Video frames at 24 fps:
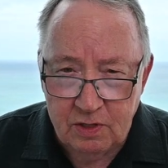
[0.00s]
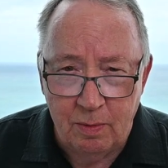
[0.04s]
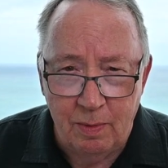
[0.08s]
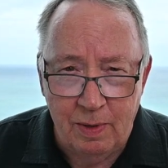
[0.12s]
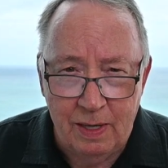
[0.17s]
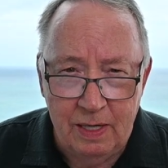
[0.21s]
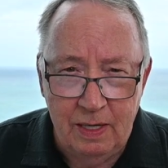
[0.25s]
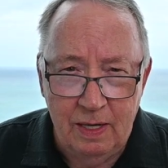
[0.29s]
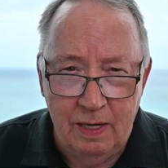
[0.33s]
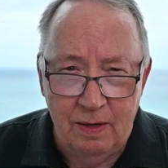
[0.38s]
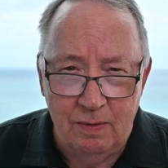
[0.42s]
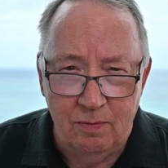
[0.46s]

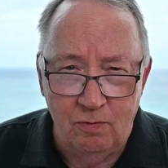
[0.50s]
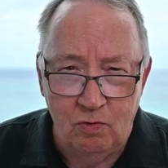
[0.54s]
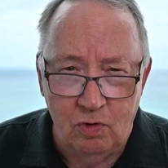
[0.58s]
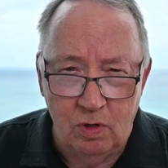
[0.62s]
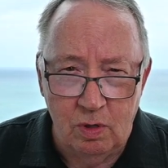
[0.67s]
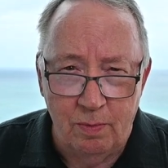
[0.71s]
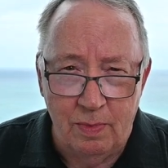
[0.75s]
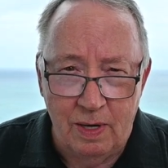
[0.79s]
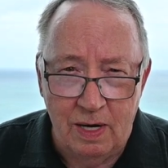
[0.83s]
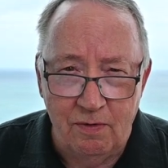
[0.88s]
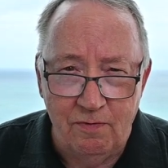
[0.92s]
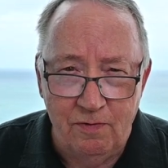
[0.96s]

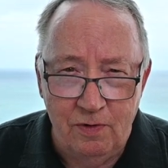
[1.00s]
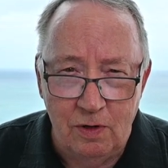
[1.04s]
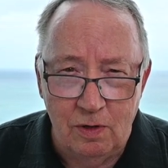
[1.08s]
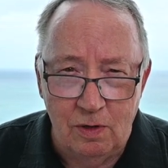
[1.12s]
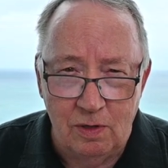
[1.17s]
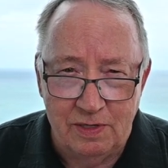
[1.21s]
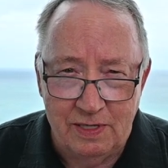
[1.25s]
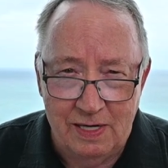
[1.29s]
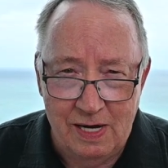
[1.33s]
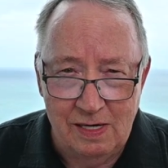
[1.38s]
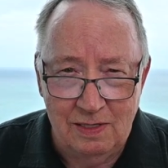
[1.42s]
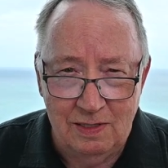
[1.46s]
one of my
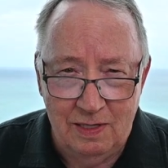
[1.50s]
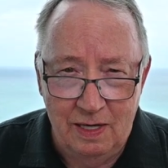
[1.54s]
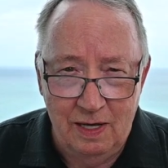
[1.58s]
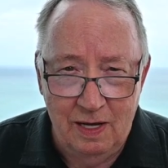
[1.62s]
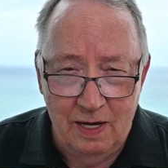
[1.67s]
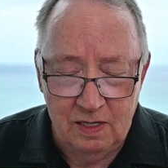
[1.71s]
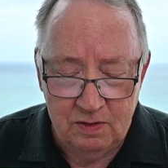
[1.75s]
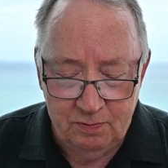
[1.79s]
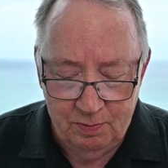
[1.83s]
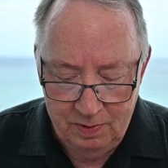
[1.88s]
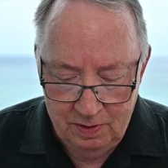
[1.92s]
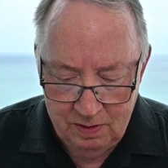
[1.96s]
viewers
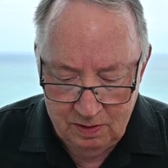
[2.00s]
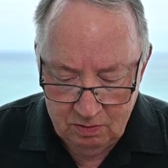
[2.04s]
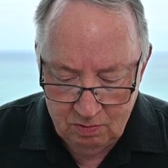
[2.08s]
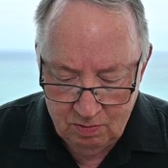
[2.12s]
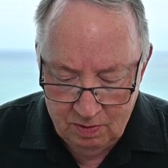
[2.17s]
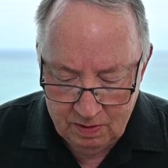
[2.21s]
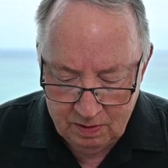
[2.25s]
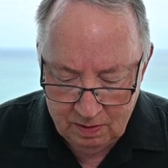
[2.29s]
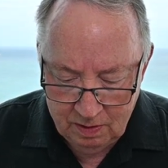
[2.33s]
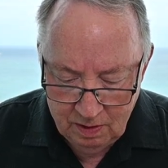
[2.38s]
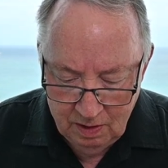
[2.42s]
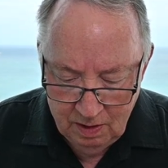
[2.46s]
actually asked me this
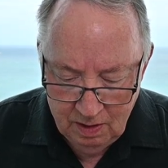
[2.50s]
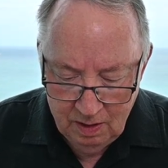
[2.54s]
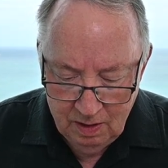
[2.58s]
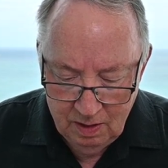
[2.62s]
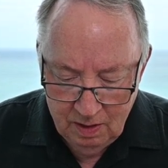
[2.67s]
question.